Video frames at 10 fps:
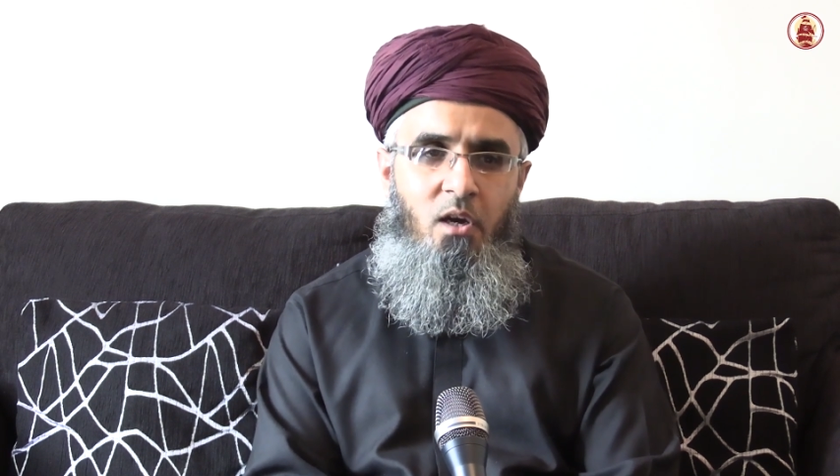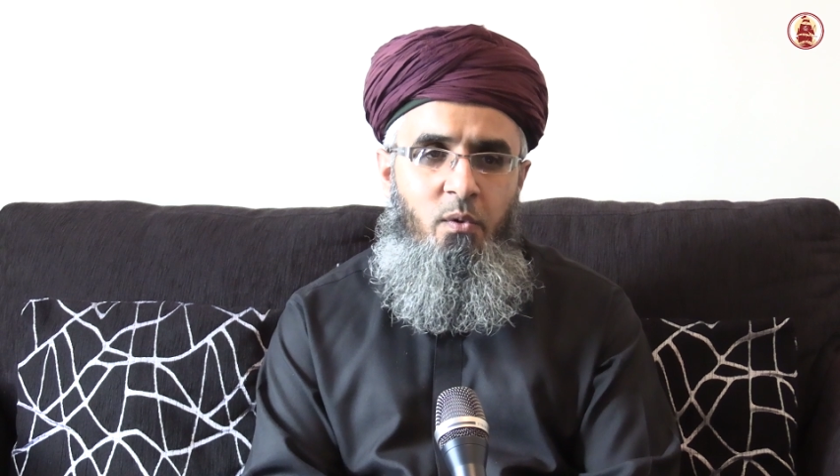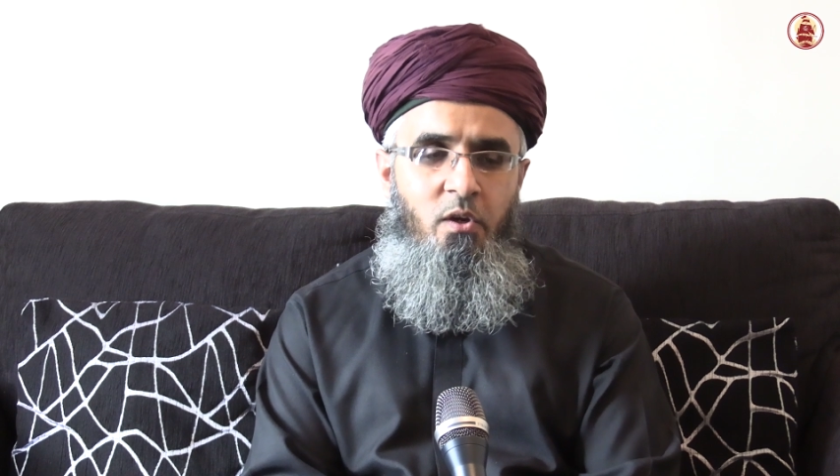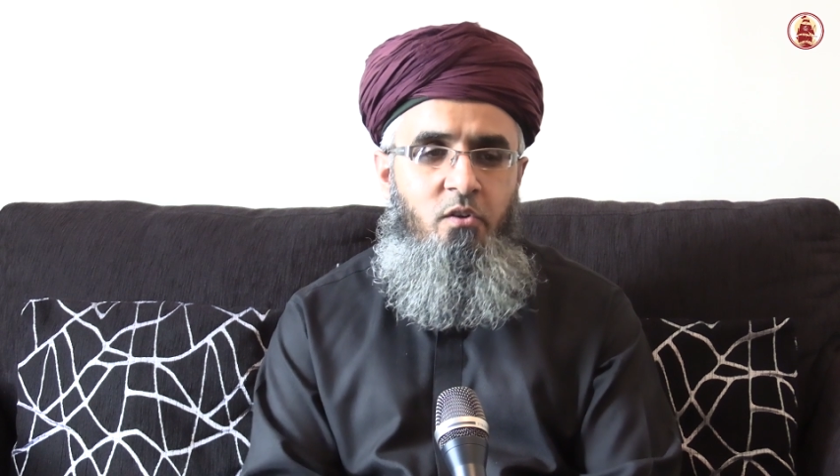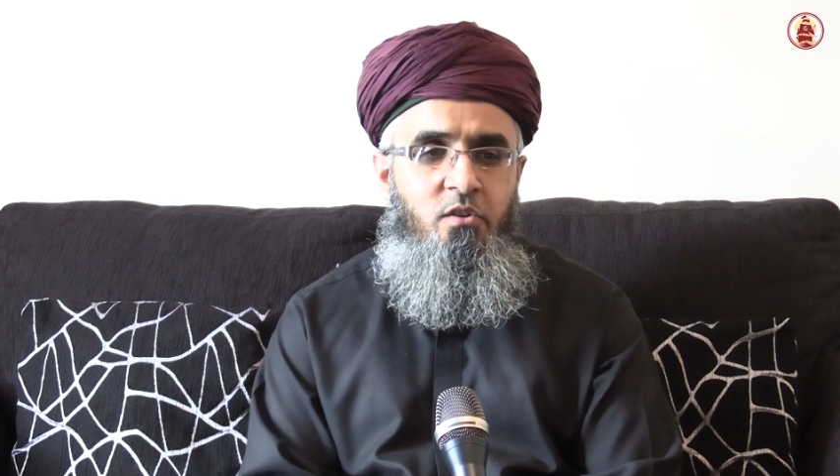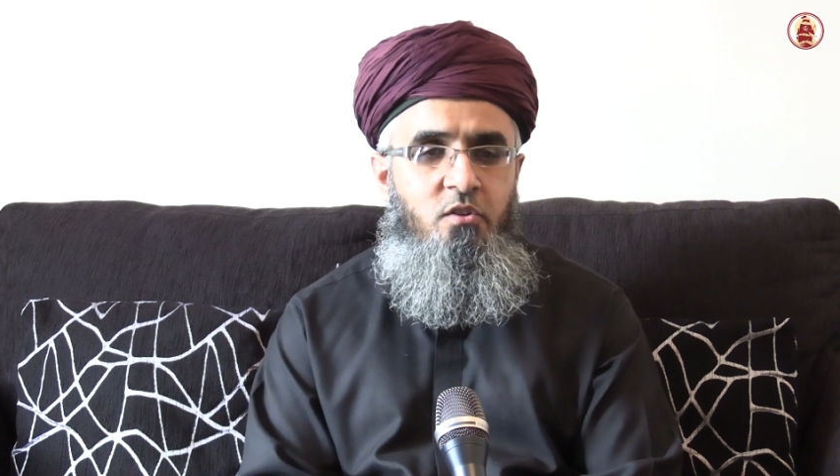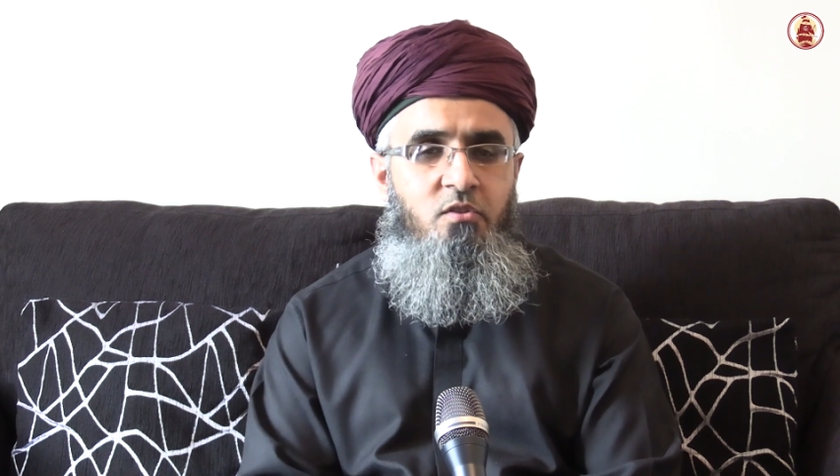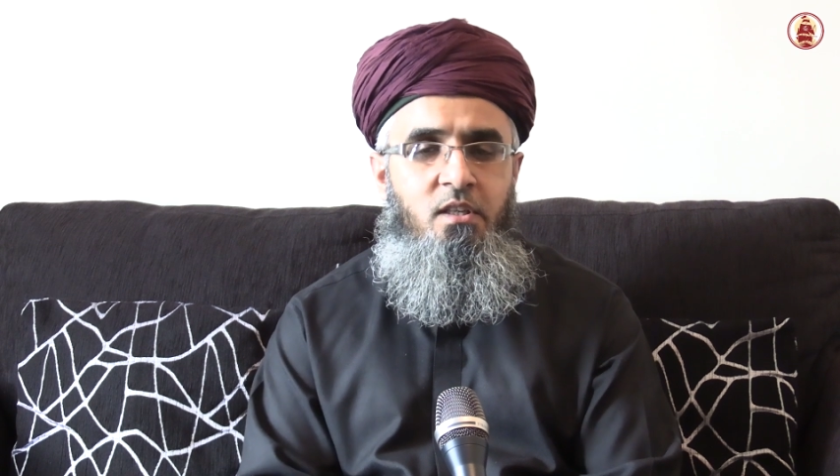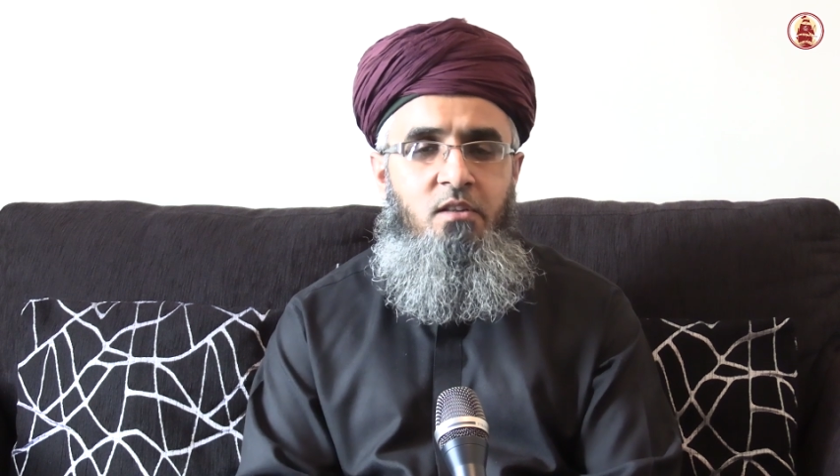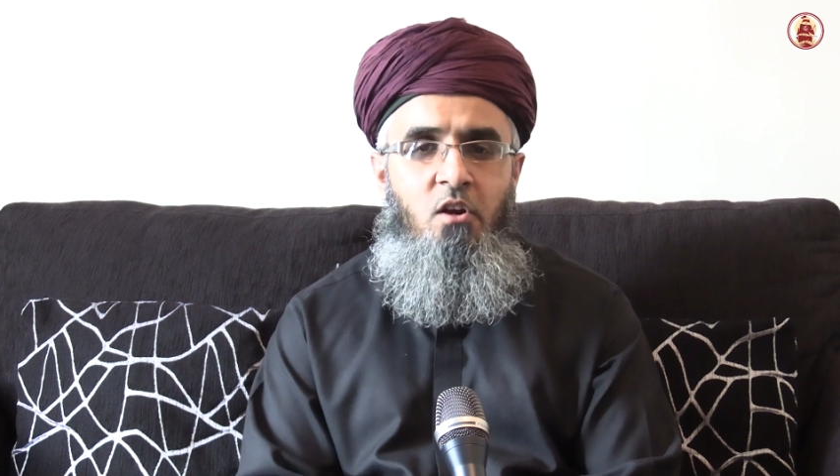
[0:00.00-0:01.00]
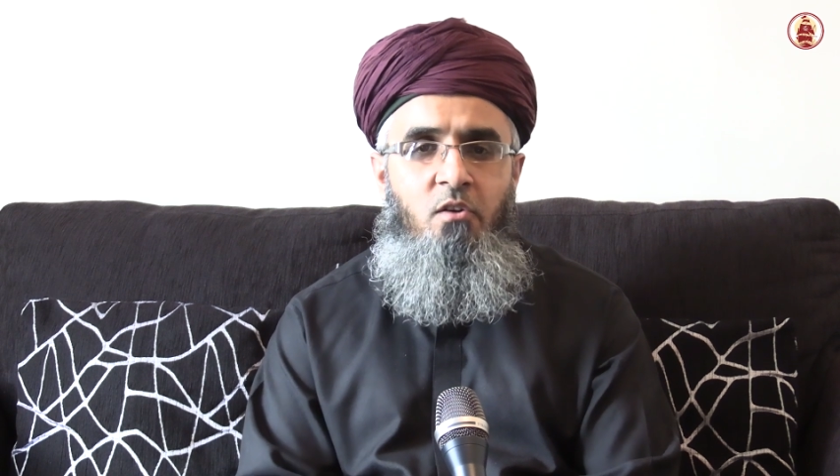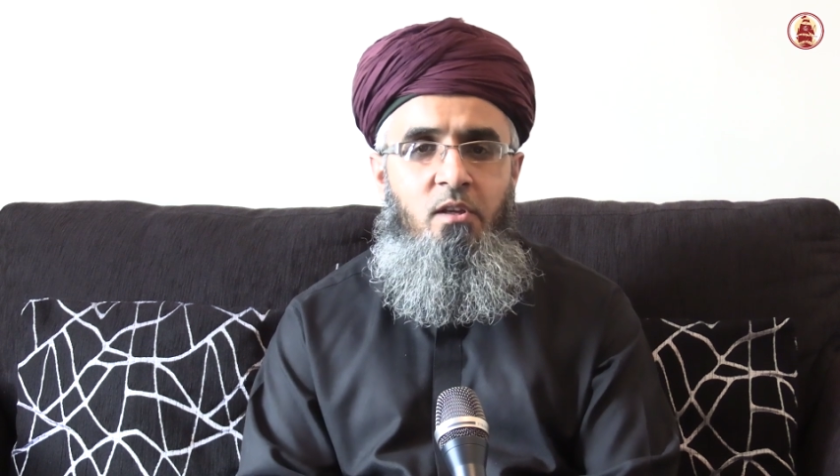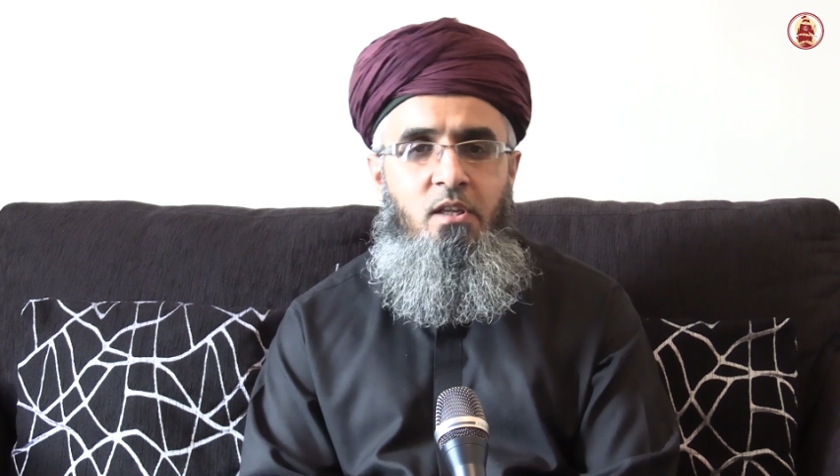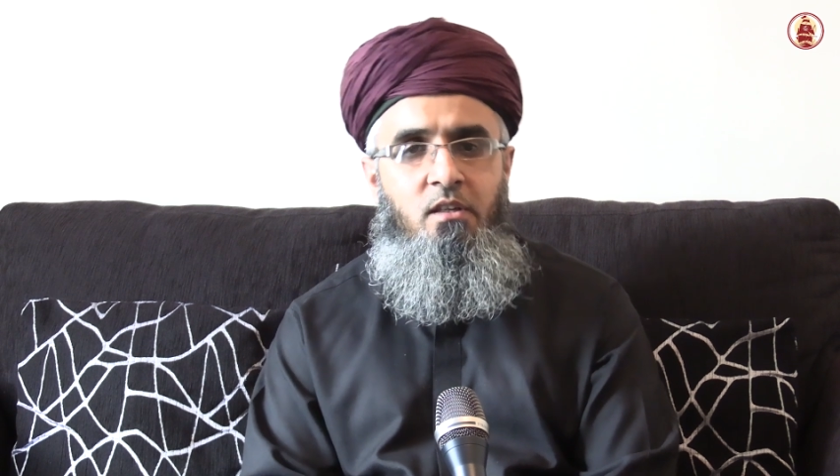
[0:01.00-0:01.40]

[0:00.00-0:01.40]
Are we going to just ignore it